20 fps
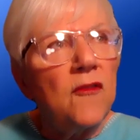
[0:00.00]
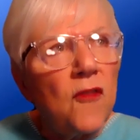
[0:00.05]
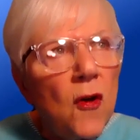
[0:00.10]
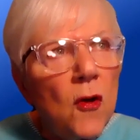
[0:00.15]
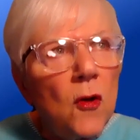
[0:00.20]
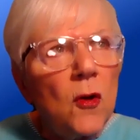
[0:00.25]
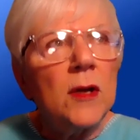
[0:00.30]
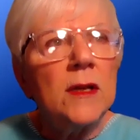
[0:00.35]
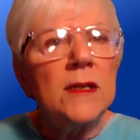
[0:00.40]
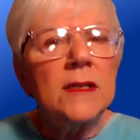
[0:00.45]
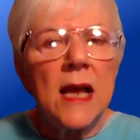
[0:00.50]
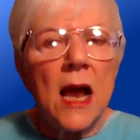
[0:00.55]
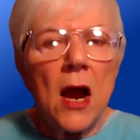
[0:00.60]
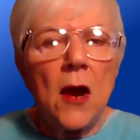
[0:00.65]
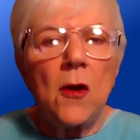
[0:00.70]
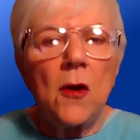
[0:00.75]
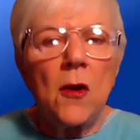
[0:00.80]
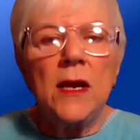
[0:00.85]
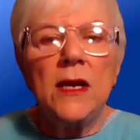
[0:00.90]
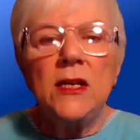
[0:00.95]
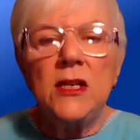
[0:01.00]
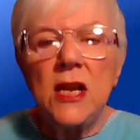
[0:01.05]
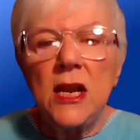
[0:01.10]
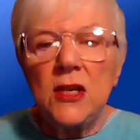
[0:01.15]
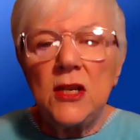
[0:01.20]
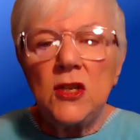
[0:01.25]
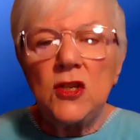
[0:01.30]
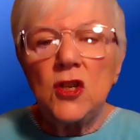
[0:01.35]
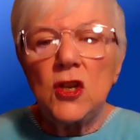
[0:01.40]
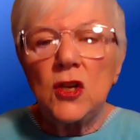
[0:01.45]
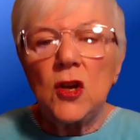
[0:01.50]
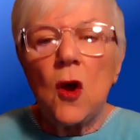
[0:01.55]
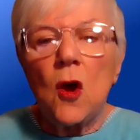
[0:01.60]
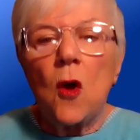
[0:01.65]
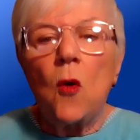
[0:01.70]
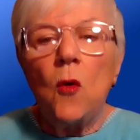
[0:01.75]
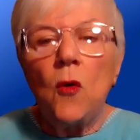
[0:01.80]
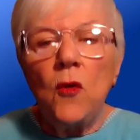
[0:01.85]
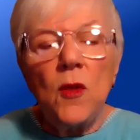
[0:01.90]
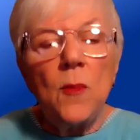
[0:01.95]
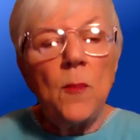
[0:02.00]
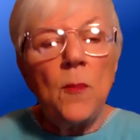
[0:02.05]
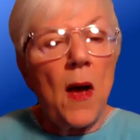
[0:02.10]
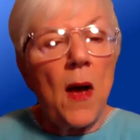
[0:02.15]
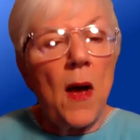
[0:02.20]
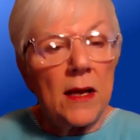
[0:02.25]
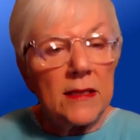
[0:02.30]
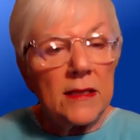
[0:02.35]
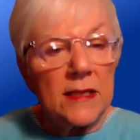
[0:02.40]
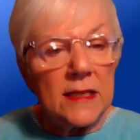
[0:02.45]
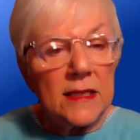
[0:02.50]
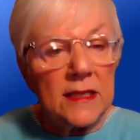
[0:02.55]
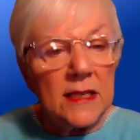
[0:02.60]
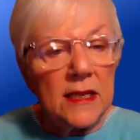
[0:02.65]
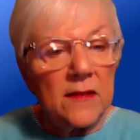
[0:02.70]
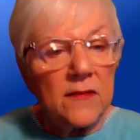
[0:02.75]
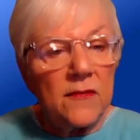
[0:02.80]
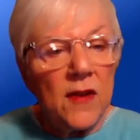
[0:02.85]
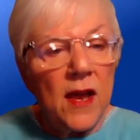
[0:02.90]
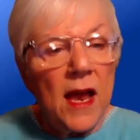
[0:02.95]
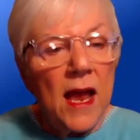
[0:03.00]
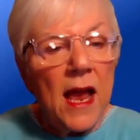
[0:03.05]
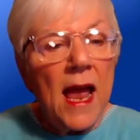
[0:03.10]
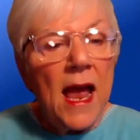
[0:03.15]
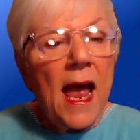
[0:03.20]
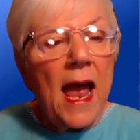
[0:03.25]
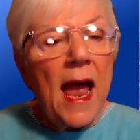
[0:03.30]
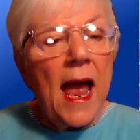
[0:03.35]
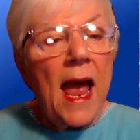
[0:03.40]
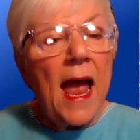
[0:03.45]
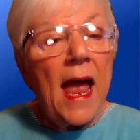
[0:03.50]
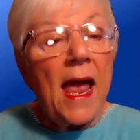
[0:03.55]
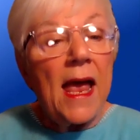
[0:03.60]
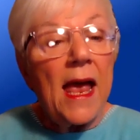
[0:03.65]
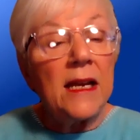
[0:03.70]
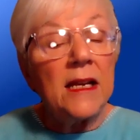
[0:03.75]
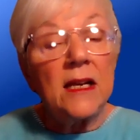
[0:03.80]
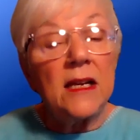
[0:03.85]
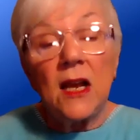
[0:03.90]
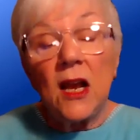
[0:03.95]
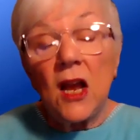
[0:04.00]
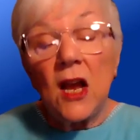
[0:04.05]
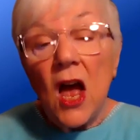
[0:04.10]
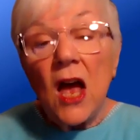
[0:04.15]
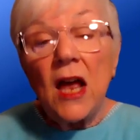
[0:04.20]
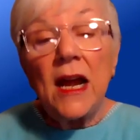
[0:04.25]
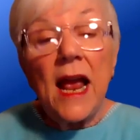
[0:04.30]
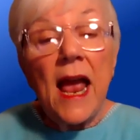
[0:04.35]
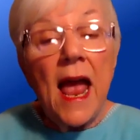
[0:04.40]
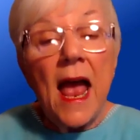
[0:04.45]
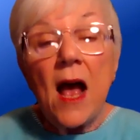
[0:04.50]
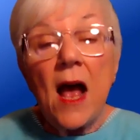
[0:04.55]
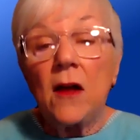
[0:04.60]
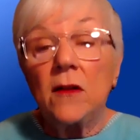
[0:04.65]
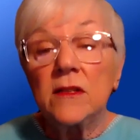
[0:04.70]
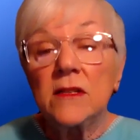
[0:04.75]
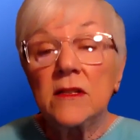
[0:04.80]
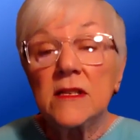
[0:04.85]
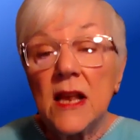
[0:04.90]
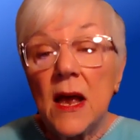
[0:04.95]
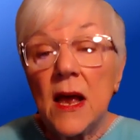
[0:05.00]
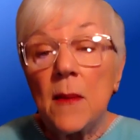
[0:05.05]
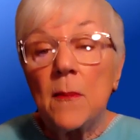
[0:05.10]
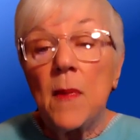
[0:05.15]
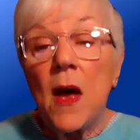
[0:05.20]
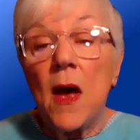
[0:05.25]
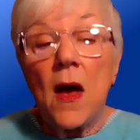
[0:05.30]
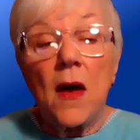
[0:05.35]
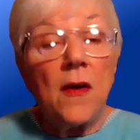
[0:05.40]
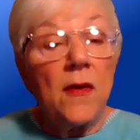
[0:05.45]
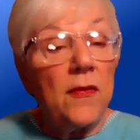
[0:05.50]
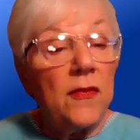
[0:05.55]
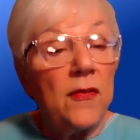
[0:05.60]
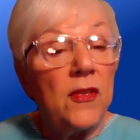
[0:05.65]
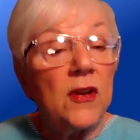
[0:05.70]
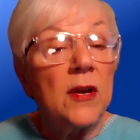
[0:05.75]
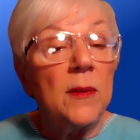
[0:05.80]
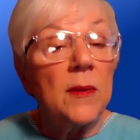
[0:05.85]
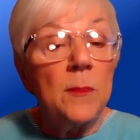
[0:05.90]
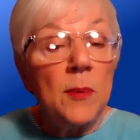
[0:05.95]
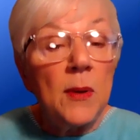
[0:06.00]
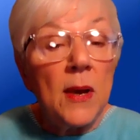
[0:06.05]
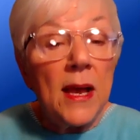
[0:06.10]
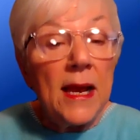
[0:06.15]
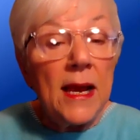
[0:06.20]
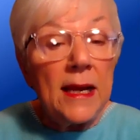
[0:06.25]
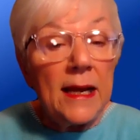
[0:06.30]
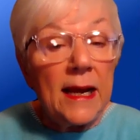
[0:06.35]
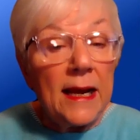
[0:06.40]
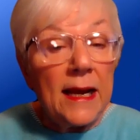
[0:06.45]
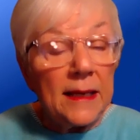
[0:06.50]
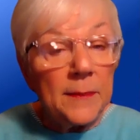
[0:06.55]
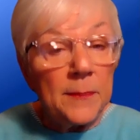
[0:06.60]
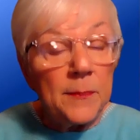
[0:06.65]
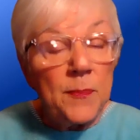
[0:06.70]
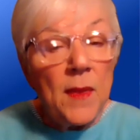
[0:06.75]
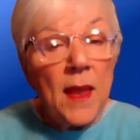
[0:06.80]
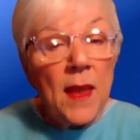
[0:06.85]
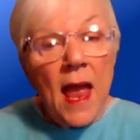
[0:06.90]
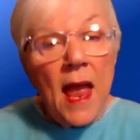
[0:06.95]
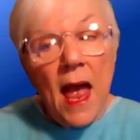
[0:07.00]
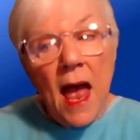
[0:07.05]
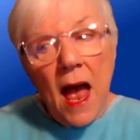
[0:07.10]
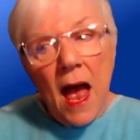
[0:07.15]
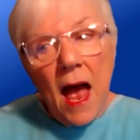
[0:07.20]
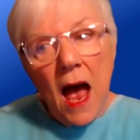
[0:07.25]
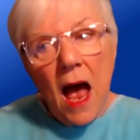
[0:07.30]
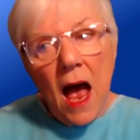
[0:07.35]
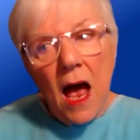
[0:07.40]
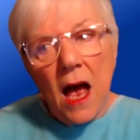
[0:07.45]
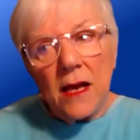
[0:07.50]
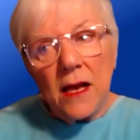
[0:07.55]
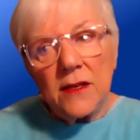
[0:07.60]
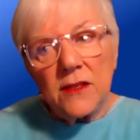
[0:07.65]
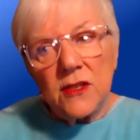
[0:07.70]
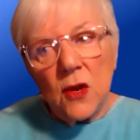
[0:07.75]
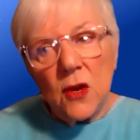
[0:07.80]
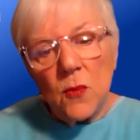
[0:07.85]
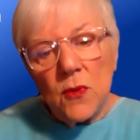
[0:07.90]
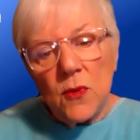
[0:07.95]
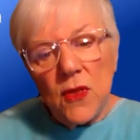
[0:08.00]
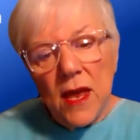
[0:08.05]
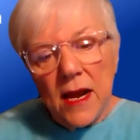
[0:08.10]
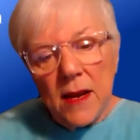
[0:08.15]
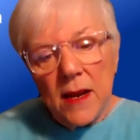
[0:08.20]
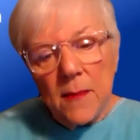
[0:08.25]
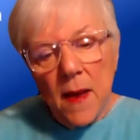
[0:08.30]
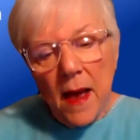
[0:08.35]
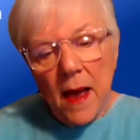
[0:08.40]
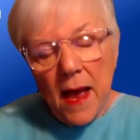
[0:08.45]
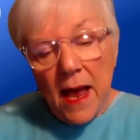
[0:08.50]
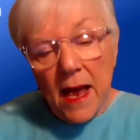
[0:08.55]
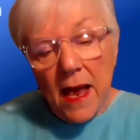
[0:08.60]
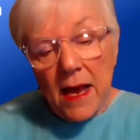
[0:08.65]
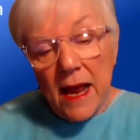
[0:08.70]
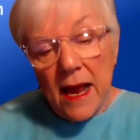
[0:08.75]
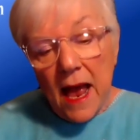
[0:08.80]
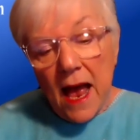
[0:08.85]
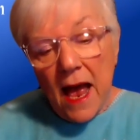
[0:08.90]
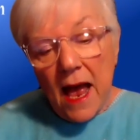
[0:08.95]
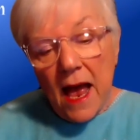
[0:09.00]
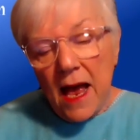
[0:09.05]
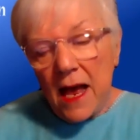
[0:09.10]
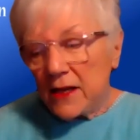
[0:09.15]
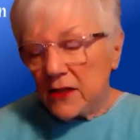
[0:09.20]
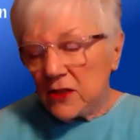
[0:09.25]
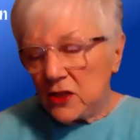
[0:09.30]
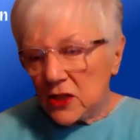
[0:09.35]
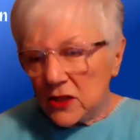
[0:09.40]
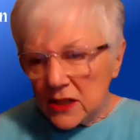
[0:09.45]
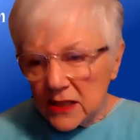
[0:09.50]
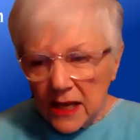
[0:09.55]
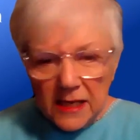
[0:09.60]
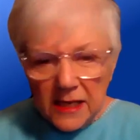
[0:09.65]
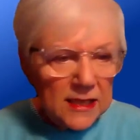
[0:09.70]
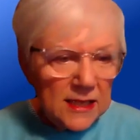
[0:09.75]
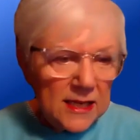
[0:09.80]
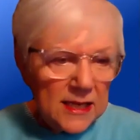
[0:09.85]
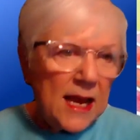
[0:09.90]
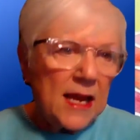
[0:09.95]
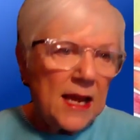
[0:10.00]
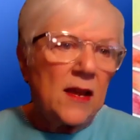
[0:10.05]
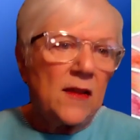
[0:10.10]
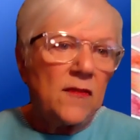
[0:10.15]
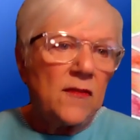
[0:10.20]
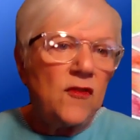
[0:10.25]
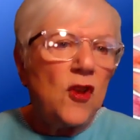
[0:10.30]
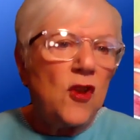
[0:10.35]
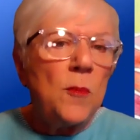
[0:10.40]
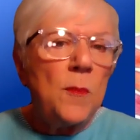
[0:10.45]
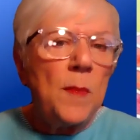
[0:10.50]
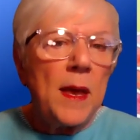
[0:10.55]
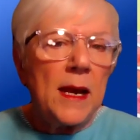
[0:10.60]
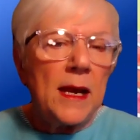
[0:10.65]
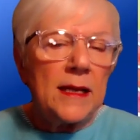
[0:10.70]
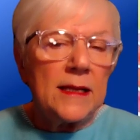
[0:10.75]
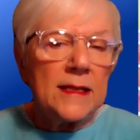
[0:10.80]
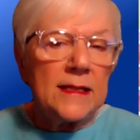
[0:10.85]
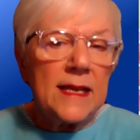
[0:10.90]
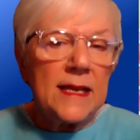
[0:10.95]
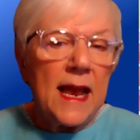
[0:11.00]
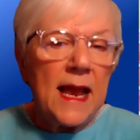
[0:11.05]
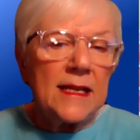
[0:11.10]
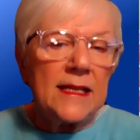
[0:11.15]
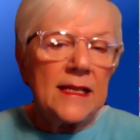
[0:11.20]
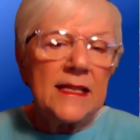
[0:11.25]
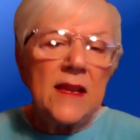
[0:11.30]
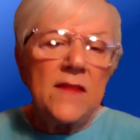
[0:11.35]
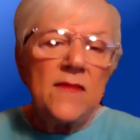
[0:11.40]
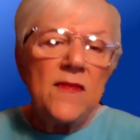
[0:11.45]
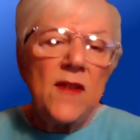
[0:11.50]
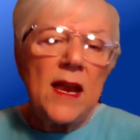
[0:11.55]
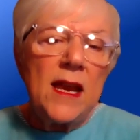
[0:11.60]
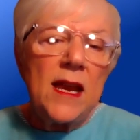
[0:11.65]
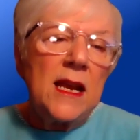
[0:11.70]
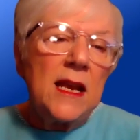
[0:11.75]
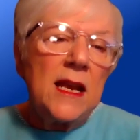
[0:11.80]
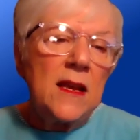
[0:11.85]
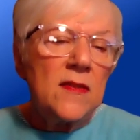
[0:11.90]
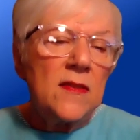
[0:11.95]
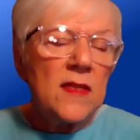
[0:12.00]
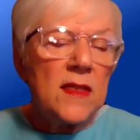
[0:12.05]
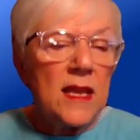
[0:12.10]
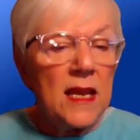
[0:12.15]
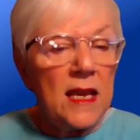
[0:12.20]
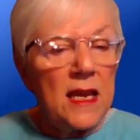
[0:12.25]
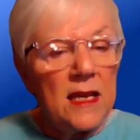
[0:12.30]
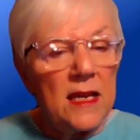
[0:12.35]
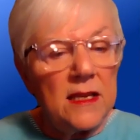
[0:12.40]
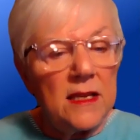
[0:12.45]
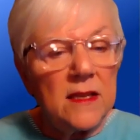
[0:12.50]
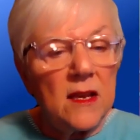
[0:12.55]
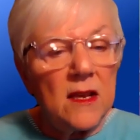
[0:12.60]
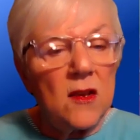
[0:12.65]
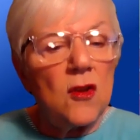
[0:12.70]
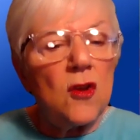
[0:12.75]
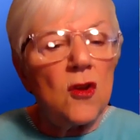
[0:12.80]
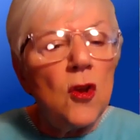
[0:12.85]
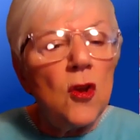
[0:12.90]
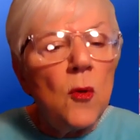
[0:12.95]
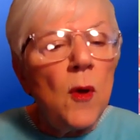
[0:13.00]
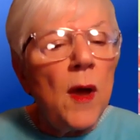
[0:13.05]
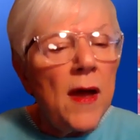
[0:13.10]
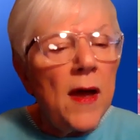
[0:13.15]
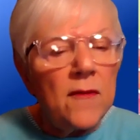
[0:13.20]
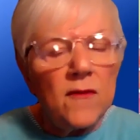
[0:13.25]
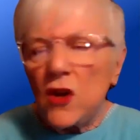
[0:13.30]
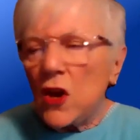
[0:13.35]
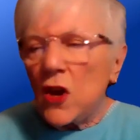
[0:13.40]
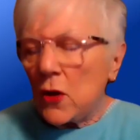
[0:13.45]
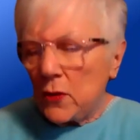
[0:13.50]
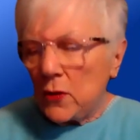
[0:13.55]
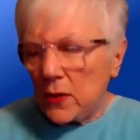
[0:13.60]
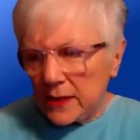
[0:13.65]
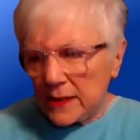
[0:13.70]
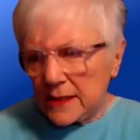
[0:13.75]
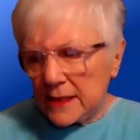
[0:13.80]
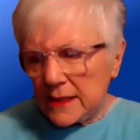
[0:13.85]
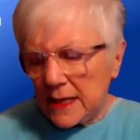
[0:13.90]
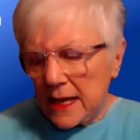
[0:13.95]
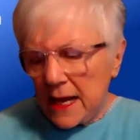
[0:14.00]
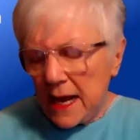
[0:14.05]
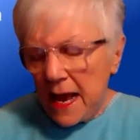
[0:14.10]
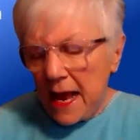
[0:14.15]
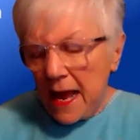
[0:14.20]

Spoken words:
focus our attention on the positive and cut out some of the complaining. So with that in mind, I'd just like to take a few minutes and see if any of these you have noticed,